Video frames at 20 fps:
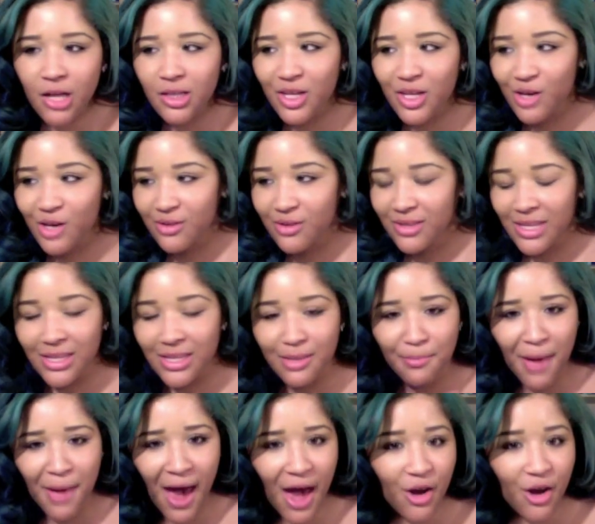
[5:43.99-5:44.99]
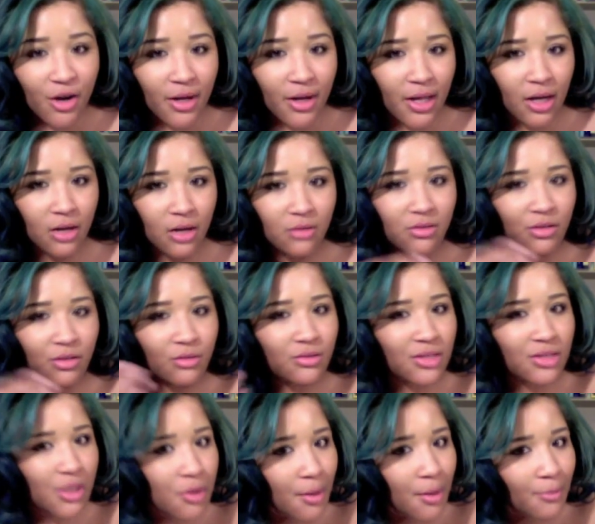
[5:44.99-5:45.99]
Do you see the pattern here? Do you
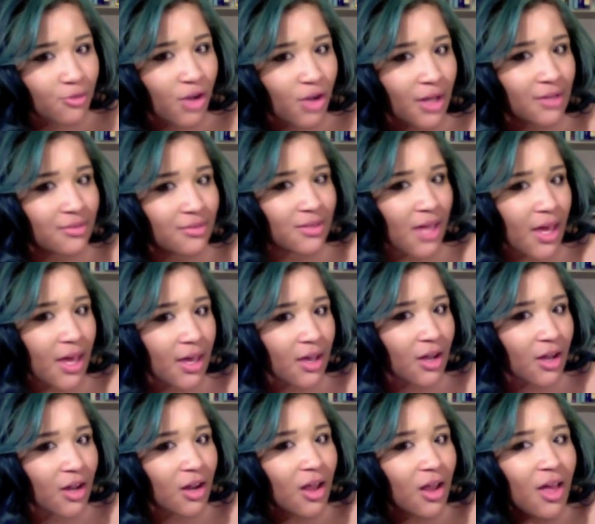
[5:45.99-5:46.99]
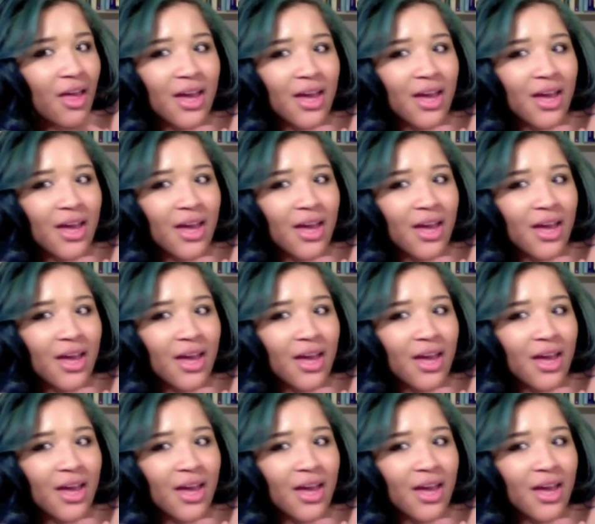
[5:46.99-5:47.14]
see what I'm trying to say here?